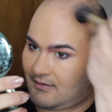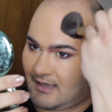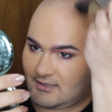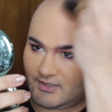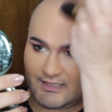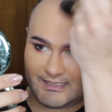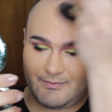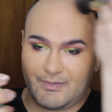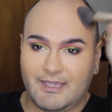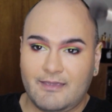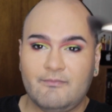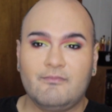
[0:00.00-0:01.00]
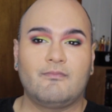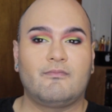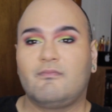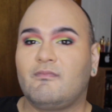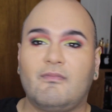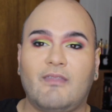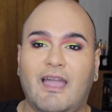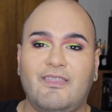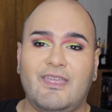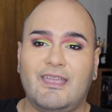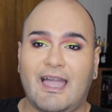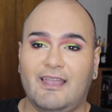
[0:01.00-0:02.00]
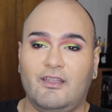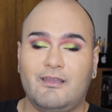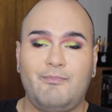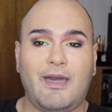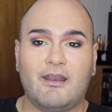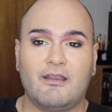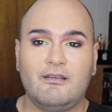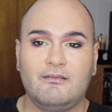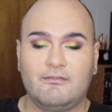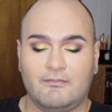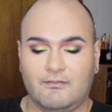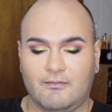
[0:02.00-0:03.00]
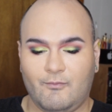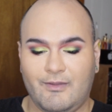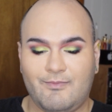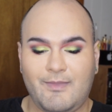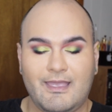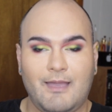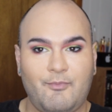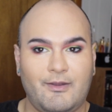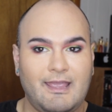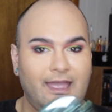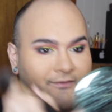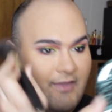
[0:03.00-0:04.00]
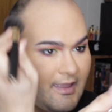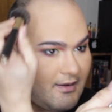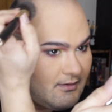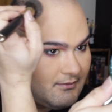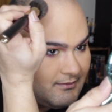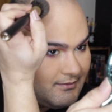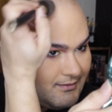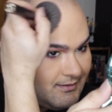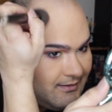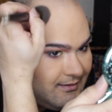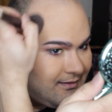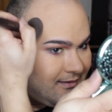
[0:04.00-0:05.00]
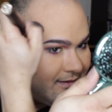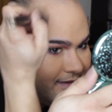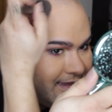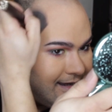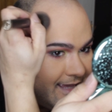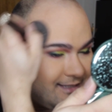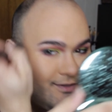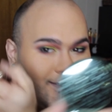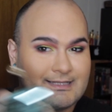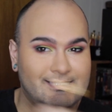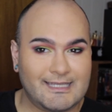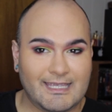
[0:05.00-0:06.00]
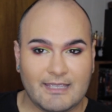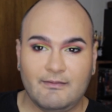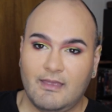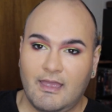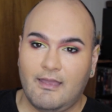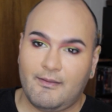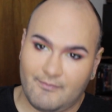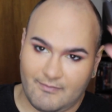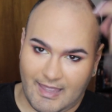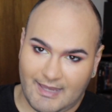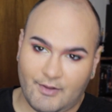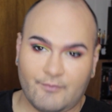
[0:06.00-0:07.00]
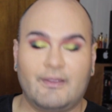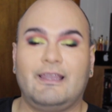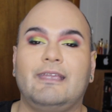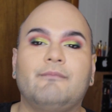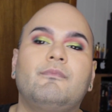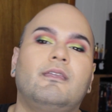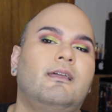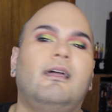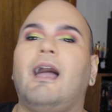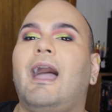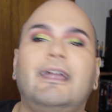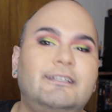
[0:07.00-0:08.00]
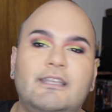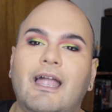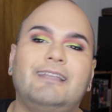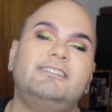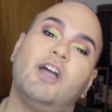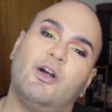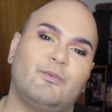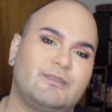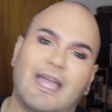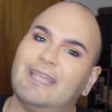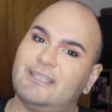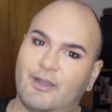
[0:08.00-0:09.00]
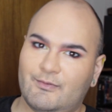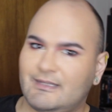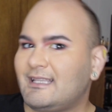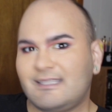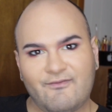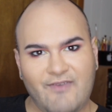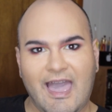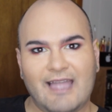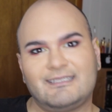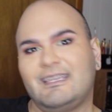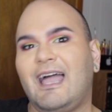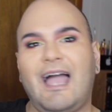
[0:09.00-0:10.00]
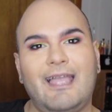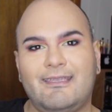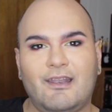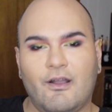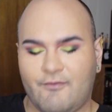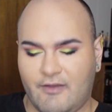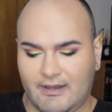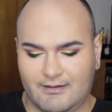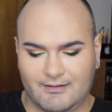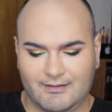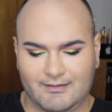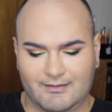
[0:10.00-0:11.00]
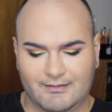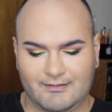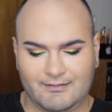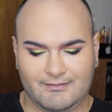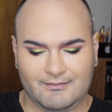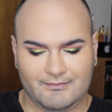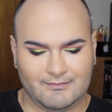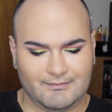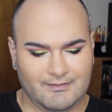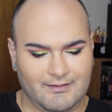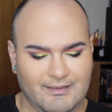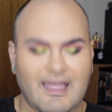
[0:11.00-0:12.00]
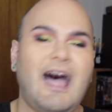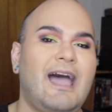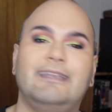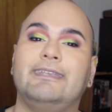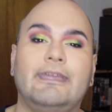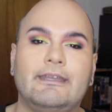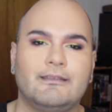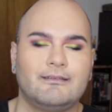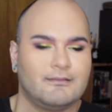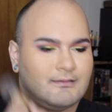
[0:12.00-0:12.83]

That's just me. I think I look better with makeup when I have hair. And as you can see, I don't really... I don't. It's a fact. I'd get over it. I did.